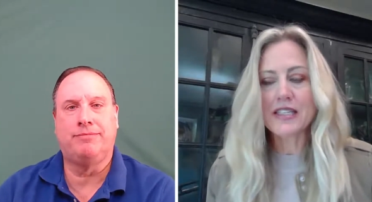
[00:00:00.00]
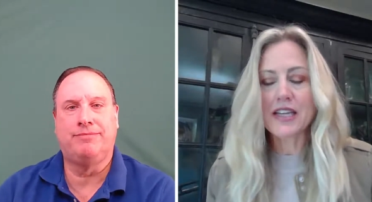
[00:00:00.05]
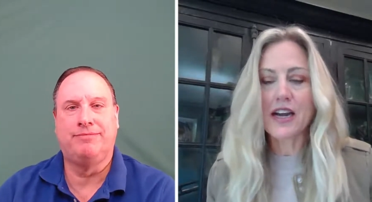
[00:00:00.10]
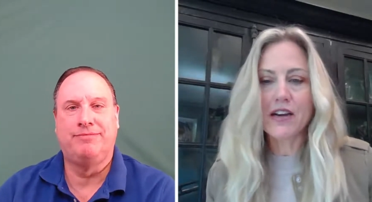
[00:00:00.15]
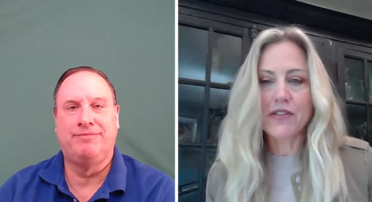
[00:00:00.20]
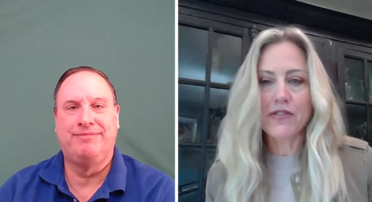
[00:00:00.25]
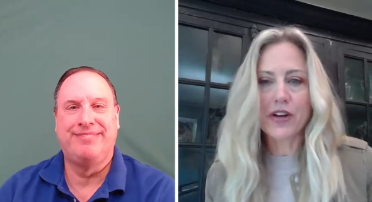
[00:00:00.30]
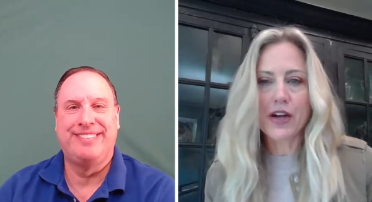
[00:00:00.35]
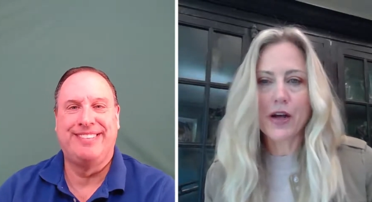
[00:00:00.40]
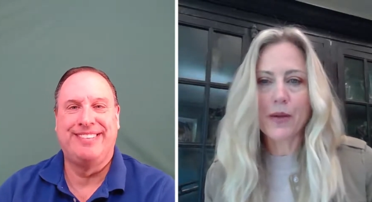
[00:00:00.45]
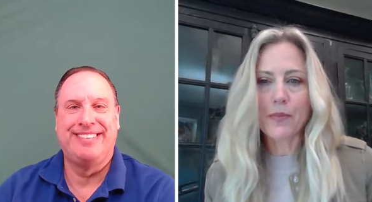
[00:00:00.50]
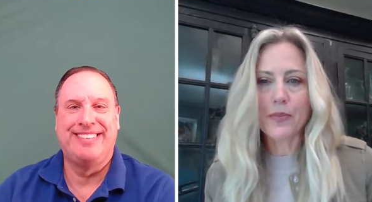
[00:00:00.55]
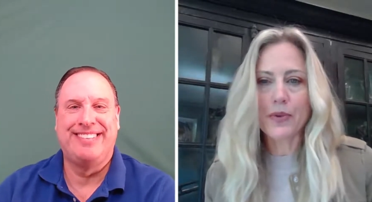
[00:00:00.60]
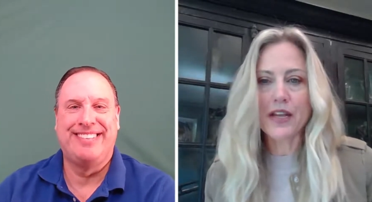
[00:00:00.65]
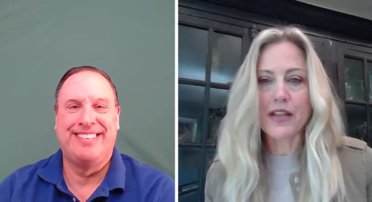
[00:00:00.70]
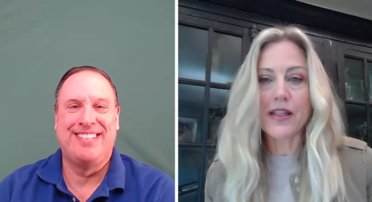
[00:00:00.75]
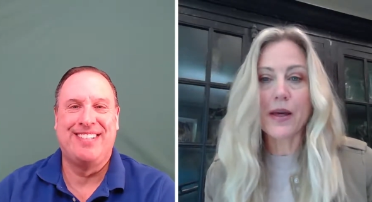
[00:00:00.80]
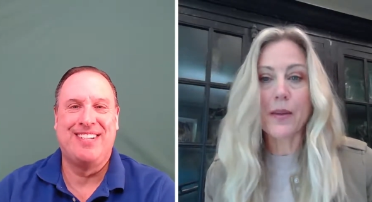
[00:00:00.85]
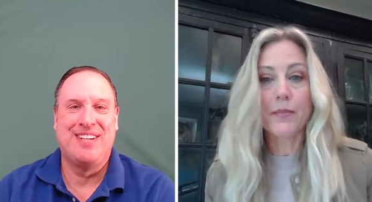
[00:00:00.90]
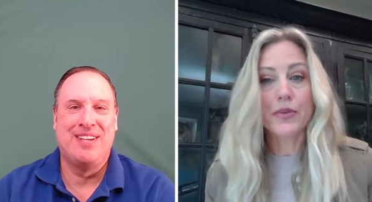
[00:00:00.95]
Speaker 1: inside of a
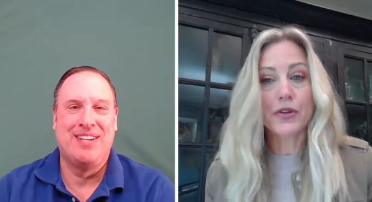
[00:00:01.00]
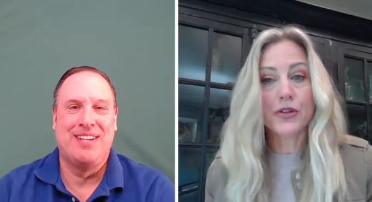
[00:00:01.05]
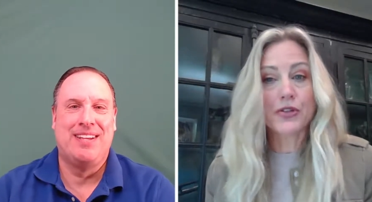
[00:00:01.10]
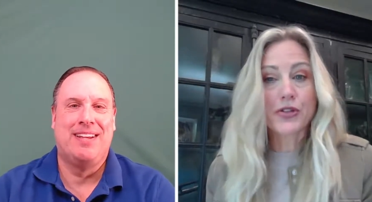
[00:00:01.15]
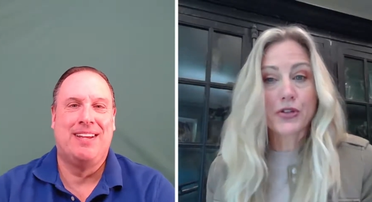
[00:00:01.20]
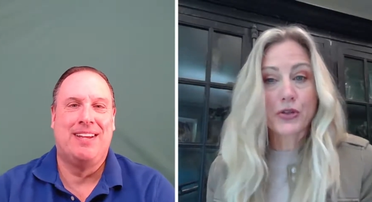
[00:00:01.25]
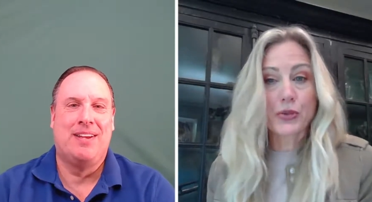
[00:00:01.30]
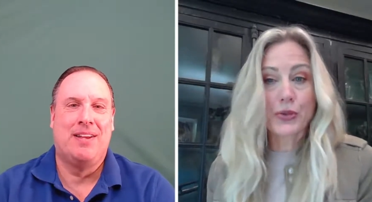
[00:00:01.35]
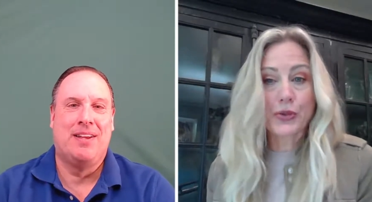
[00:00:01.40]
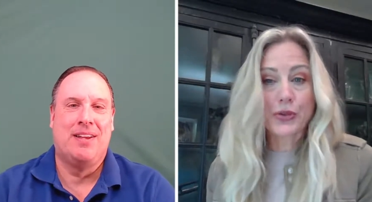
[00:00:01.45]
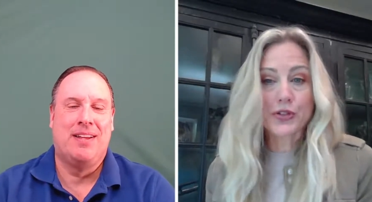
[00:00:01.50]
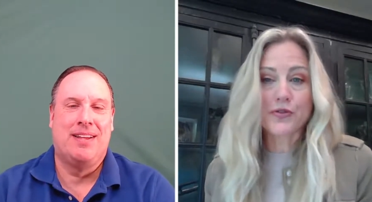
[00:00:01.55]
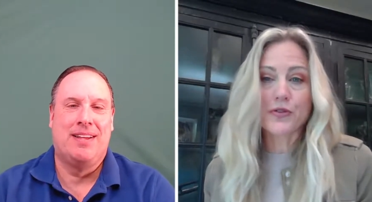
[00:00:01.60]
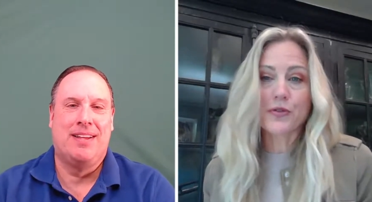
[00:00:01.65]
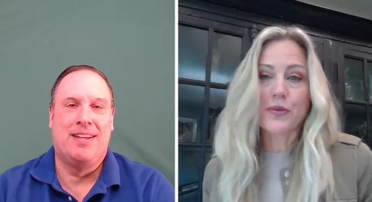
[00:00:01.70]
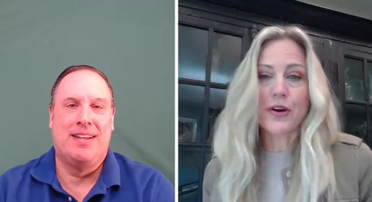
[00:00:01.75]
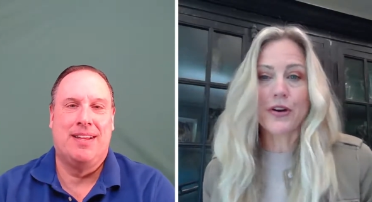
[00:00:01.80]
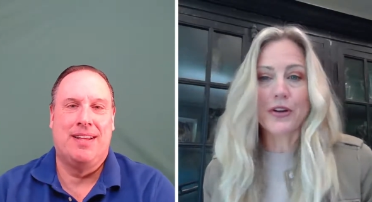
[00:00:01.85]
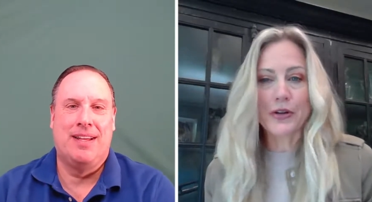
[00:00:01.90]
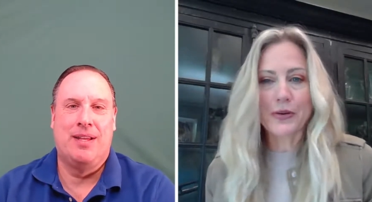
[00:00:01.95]
company that builds
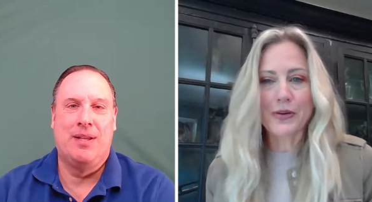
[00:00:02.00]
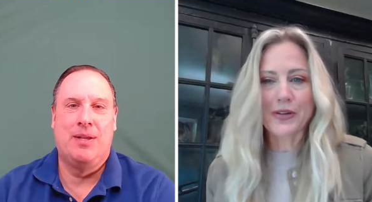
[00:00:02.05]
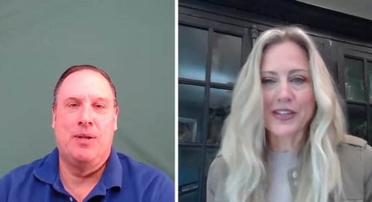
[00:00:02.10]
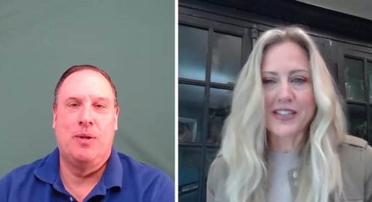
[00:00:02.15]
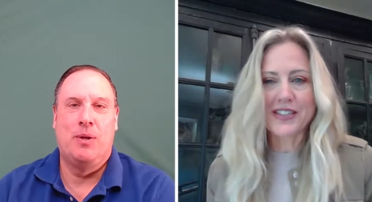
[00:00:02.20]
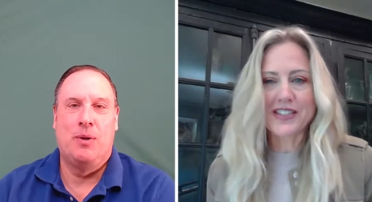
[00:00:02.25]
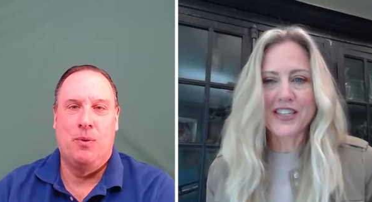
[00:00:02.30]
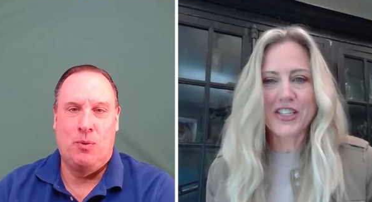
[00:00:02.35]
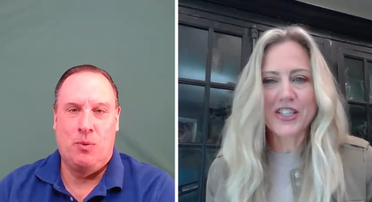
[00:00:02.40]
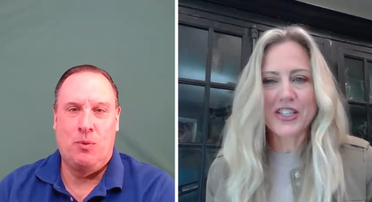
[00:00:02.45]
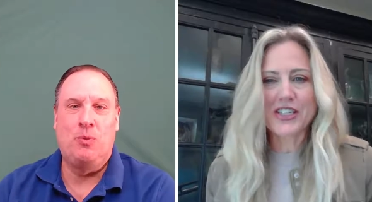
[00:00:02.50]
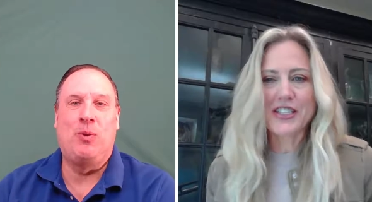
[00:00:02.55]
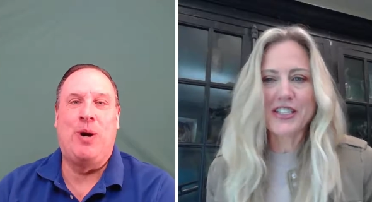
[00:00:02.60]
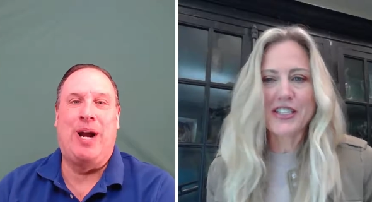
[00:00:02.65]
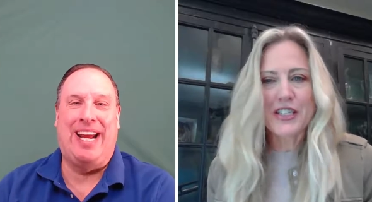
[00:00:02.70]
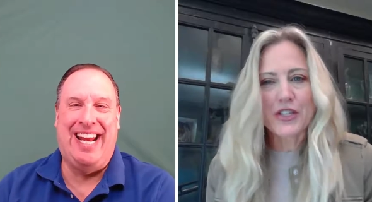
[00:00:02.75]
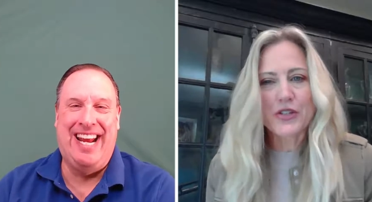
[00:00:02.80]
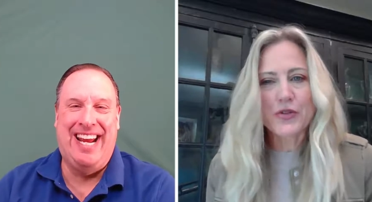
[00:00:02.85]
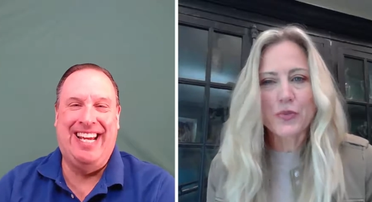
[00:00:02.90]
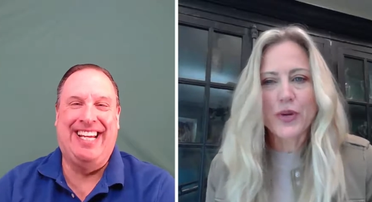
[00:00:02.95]
tools for marketing
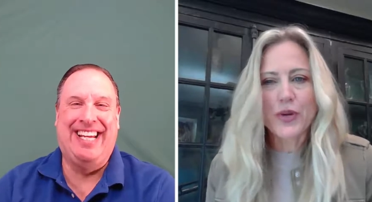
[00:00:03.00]
organizations, right.